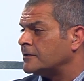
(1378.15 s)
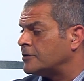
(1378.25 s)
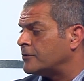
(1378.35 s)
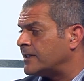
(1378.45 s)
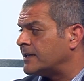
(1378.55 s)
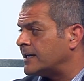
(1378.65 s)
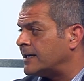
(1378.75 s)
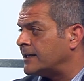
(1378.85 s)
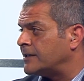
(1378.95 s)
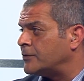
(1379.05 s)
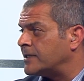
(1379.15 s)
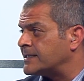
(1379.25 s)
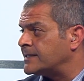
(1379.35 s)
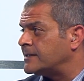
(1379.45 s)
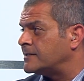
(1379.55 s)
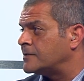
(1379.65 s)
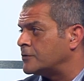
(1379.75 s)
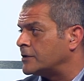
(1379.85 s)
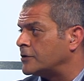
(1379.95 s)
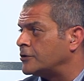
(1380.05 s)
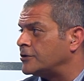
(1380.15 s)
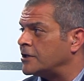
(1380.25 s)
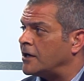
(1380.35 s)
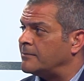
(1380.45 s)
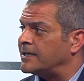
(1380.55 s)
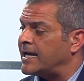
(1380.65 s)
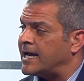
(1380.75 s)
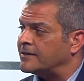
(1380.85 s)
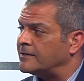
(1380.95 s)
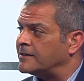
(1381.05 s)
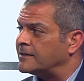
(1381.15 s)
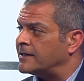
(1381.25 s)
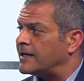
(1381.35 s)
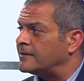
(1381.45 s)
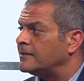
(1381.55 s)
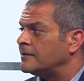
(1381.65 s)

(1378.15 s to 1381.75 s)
Do you think LAUSD is doing a good job in handling that